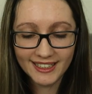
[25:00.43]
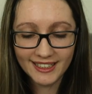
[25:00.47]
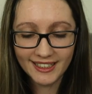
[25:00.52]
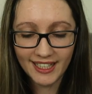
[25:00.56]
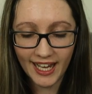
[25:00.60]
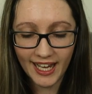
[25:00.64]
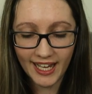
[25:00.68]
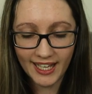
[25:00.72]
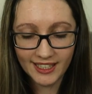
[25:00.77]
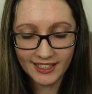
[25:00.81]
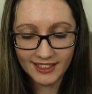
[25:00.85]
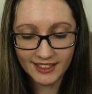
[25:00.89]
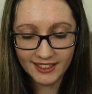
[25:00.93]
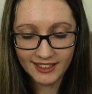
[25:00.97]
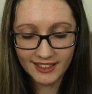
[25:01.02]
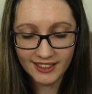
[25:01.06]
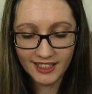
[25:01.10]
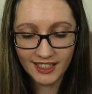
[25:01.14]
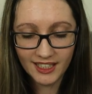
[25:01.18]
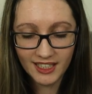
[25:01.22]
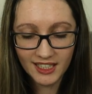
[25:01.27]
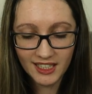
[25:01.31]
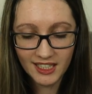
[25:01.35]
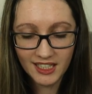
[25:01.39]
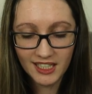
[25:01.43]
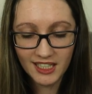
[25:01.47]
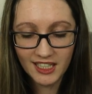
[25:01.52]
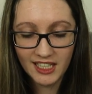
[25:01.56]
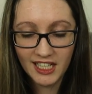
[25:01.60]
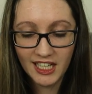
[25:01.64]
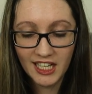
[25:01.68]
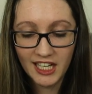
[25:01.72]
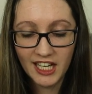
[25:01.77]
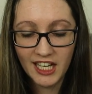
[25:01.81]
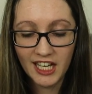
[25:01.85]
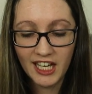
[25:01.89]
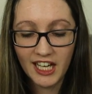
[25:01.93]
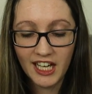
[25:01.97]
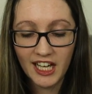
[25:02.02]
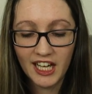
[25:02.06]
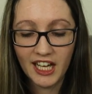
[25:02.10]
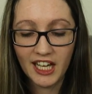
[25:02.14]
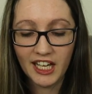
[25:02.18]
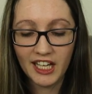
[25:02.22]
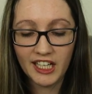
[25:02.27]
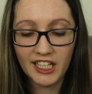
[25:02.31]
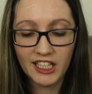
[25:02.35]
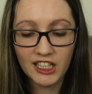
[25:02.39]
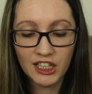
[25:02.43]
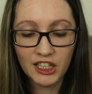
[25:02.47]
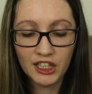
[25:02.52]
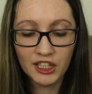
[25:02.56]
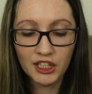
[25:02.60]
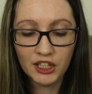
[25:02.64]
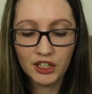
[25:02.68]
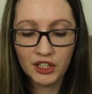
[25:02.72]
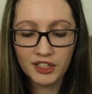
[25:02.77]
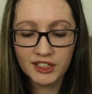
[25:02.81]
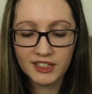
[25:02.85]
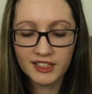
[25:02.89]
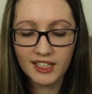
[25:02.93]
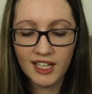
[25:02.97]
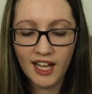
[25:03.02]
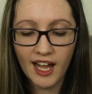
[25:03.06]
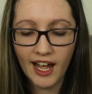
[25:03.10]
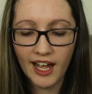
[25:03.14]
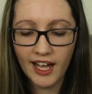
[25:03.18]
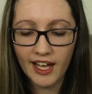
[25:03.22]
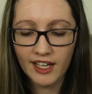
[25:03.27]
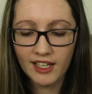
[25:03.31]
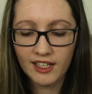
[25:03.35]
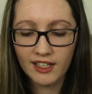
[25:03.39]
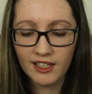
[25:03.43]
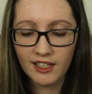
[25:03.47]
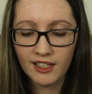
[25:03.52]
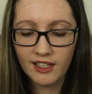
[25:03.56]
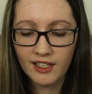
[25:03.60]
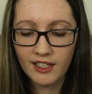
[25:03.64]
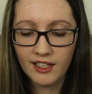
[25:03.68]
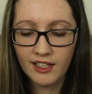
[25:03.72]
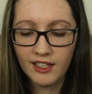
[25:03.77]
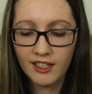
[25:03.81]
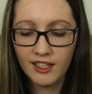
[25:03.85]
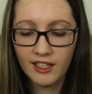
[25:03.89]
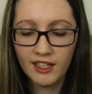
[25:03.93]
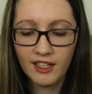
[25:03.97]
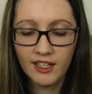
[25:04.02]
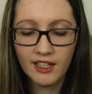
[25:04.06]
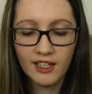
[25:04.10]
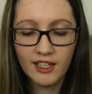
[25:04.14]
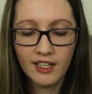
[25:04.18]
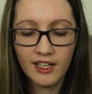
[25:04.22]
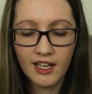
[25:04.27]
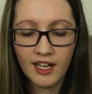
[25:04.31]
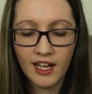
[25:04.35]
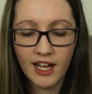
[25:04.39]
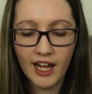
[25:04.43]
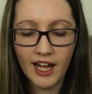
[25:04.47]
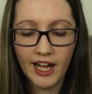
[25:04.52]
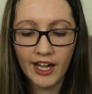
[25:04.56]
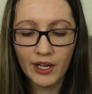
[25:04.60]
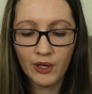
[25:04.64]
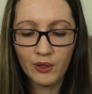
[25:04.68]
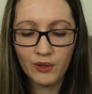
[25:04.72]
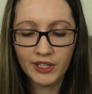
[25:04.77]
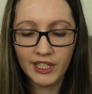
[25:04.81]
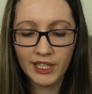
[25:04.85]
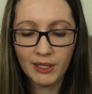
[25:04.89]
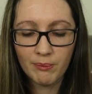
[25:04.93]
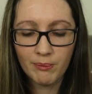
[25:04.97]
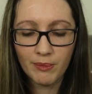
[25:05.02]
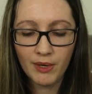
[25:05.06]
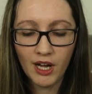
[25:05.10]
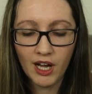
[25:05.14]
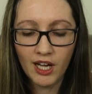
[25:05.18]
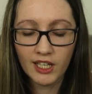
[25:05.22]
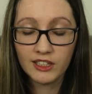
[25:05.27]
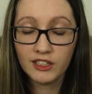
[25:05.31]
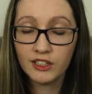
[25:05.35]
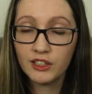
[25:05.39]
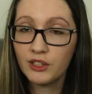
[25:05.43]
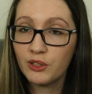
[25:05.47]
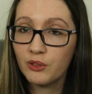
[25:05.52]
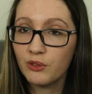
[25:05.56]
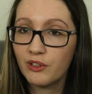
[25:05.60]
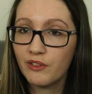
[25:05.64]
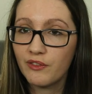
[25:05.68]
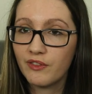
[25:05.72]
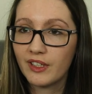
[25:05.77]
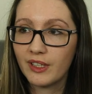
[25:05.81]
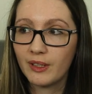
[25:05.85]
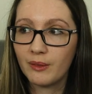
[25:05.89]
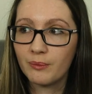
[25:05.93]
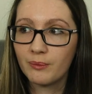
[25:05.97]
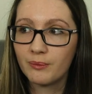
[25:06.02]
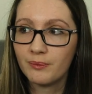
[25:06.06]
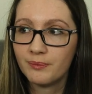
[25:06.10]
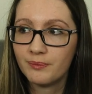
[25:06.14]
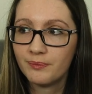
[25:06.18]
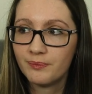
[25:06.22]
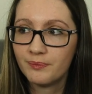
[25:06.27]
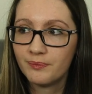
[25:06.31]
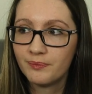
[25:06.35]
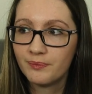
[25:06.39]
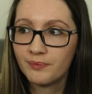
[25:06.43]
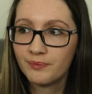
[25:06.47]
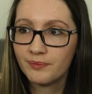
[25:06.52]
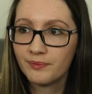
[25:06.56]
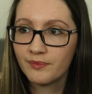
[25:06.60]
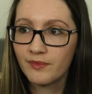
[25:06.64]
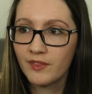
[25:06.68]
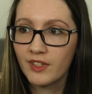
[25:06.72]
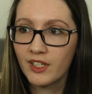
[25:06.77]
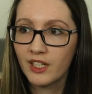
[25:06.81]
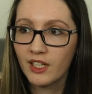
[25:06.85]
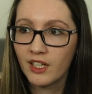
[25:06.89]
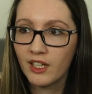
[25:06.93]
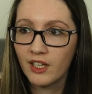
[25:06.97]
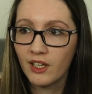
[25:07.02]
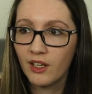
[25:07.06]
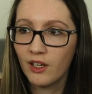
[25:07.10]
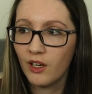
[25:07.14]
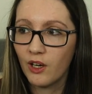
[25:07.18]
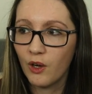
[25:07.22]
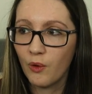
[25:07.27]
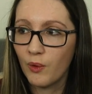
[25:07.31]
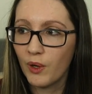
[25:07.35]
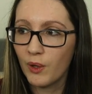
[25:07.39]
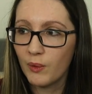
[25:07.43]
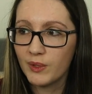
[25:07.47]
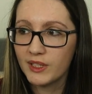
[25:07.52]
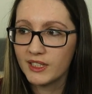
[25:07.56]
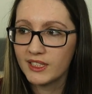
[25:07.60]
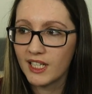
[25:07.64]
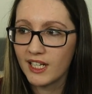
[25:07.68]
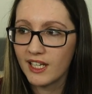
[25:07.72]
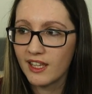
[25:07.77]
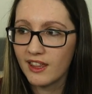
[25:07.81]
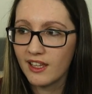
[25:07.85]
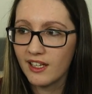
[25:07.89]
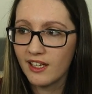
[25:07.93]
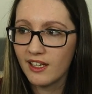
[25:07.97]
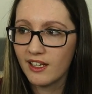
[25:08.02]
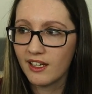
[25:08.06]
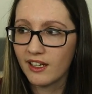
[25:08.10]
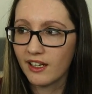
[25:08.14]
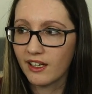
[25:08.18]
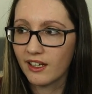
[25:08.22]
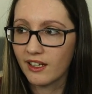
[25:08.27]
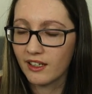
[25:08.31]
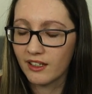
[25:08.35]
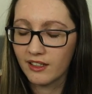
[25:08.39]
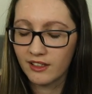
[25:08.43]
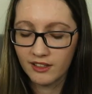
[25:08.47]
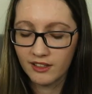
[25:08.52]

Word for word: stands. It looks like I only bought two of them. What was I thinking?